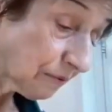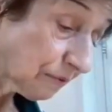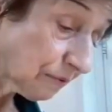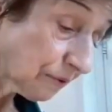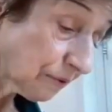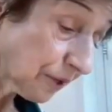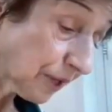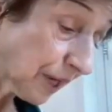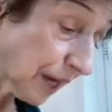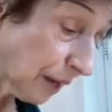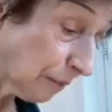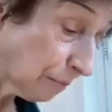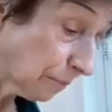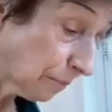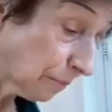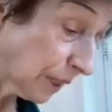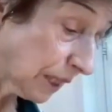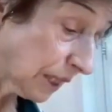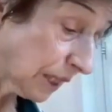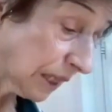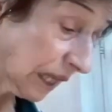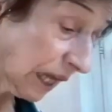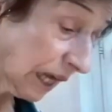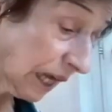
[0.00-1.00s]
forget
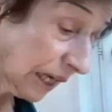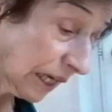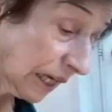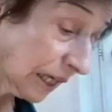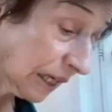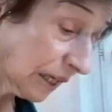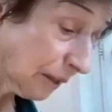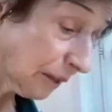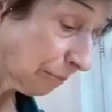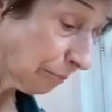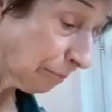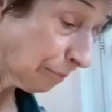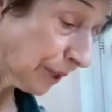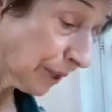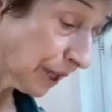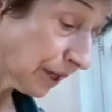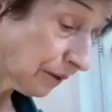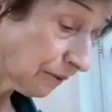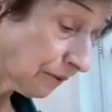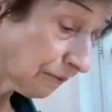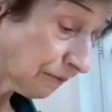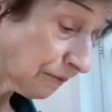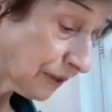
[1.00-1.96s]
me like pink